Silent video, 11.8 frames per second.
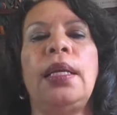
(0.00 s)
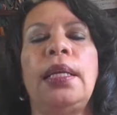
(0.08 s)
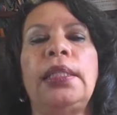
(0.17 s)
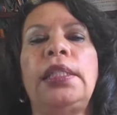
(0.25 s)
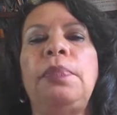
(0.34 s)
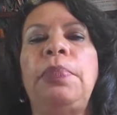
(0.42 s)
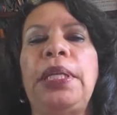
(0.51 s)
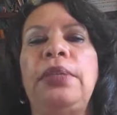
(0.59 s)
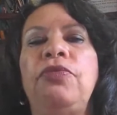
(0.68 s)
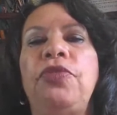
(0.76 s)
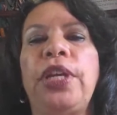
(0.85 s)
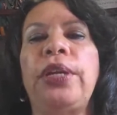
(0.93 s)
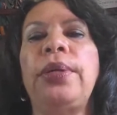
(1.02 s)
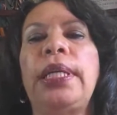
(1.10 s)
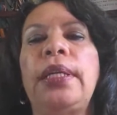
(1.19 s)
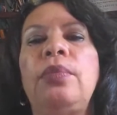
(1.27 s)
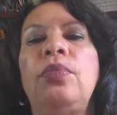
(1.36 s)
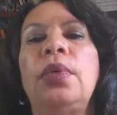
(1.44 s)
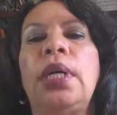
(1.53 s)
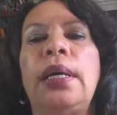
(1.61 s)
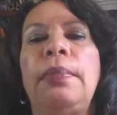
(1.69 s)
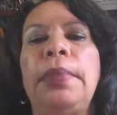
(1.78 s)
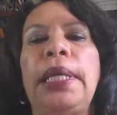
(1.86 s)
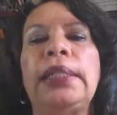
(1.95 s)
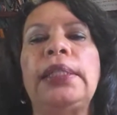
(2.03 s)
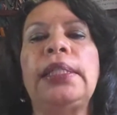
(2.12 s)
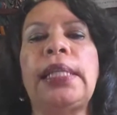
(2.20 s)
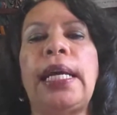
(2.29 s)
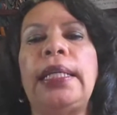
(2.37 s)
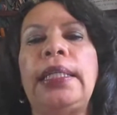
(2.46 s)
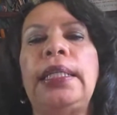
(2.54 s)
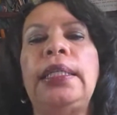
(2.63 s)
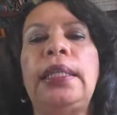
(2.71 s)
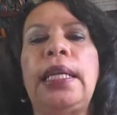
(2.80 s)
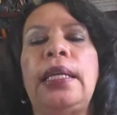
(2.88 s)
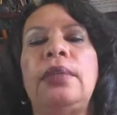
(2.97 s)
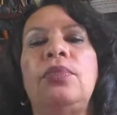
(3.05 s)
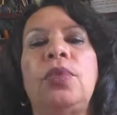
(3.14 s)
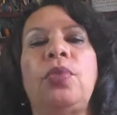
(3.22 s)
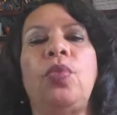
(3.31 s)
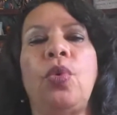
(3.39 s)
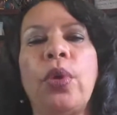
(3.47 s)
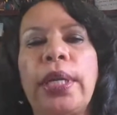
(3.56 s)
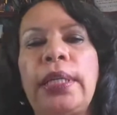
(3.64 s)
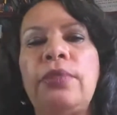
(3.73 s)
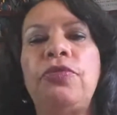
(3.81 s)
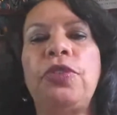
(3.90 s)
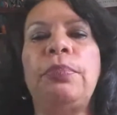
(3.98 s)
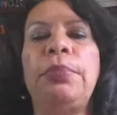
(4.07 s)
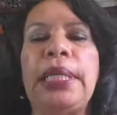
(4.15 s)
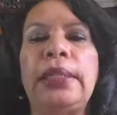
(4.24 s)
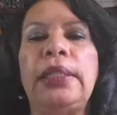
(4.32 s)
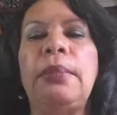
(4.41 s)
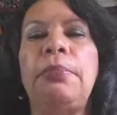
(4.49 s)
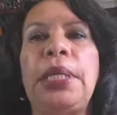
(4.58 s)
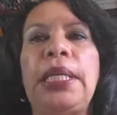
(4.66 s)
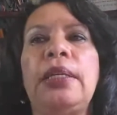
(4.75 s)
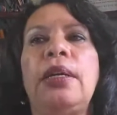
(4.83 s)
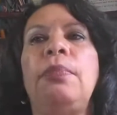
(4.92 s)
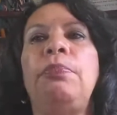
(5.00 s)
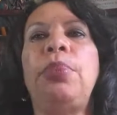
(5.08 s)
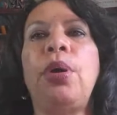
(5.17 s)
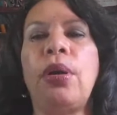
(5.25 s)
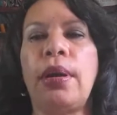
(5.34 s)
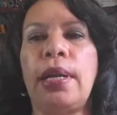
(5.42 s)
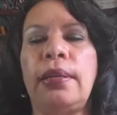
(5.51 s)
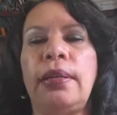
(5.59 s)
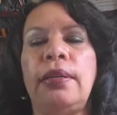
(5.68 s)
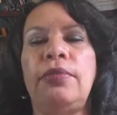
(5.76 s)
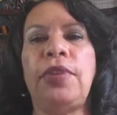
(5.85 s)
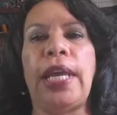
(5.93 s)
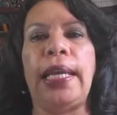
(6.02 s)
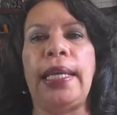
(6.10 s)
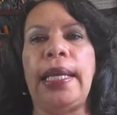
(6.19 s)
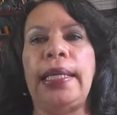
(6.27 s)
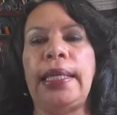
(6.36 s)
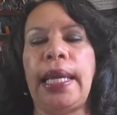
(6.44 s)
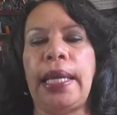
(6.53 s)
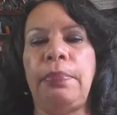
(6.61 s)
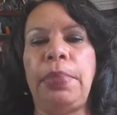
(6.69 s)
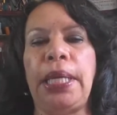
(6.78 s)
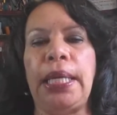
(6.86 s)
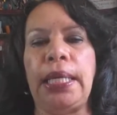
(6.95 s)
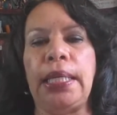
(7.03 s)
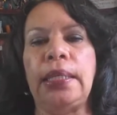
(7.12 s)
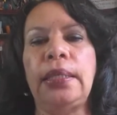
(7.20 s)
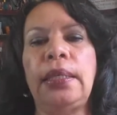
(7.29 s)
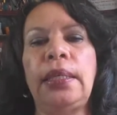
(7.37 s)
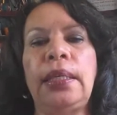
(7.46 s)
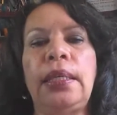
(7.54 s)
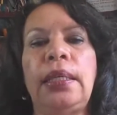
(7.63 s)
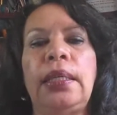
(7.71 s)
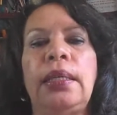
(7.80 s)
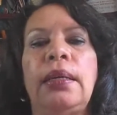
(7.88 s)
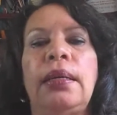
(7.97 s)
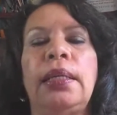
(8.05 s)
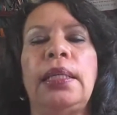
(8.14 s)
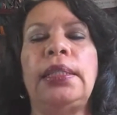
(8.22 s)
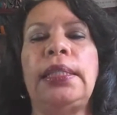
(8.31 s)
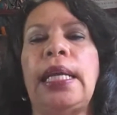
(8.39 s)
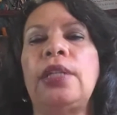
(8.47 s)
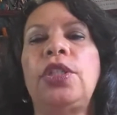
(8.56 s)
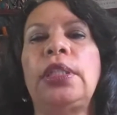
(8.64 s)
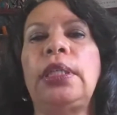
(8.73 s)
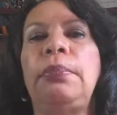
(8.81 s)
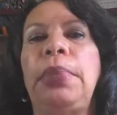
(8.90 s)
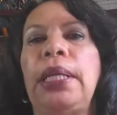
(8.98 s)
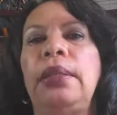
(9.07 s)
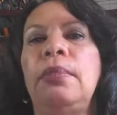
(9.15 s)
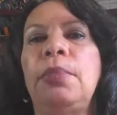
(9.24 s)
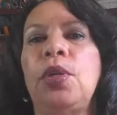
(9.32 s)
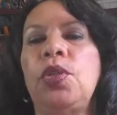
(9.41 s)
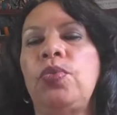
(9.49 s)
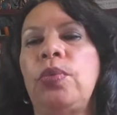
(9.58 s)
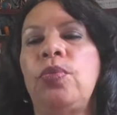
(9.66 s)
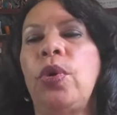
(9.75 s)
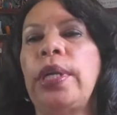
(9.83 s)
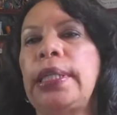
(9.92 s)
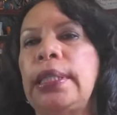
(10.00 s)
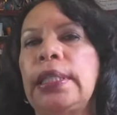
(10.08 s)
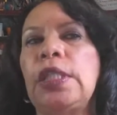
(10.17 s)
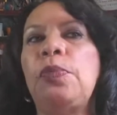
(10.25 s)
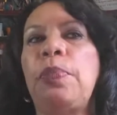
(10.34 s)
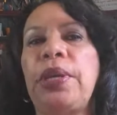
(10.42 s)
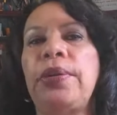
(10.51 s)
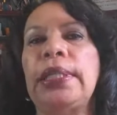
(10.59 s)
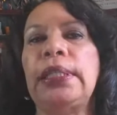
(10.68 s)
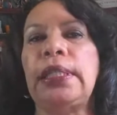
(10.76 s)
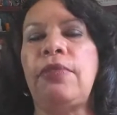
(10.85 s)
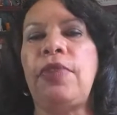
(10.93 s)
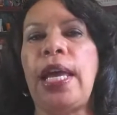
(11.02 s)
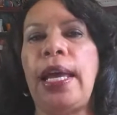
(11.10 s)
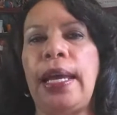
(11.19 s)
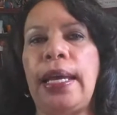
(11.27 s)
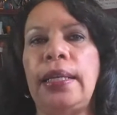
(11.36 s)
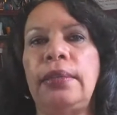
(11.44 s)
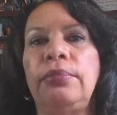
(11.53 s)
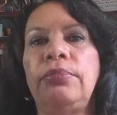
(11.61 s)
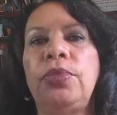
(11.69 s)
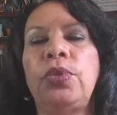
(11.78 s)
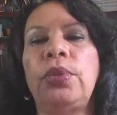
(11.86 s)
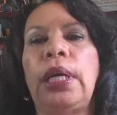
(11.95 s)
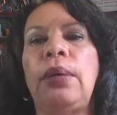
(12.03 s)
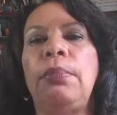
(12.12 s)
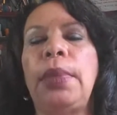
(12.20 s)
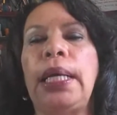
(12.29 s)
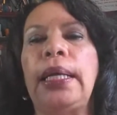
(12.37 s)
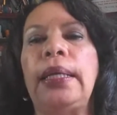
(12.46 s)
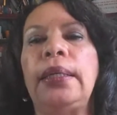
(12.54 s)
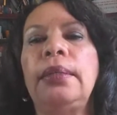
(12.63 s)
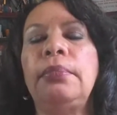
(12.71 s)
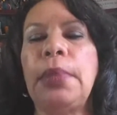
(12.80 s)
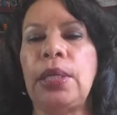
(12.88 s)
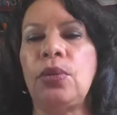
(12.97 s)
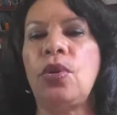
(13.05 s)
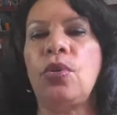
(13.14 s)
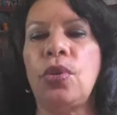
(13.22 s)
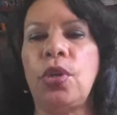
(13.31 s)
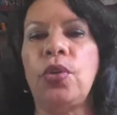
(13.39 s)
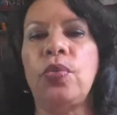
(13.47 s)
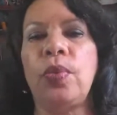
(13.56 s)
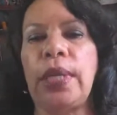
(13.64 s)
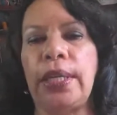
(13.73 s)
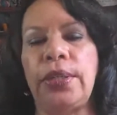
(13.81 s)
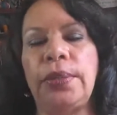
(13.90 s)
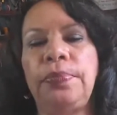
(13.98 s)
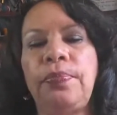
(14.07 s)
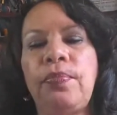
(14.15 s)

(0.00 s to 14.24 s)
It's been very exciting and rewarding for me to be a part of AAKP. It's actually been the most rewarding experience I've had throughout my medical career.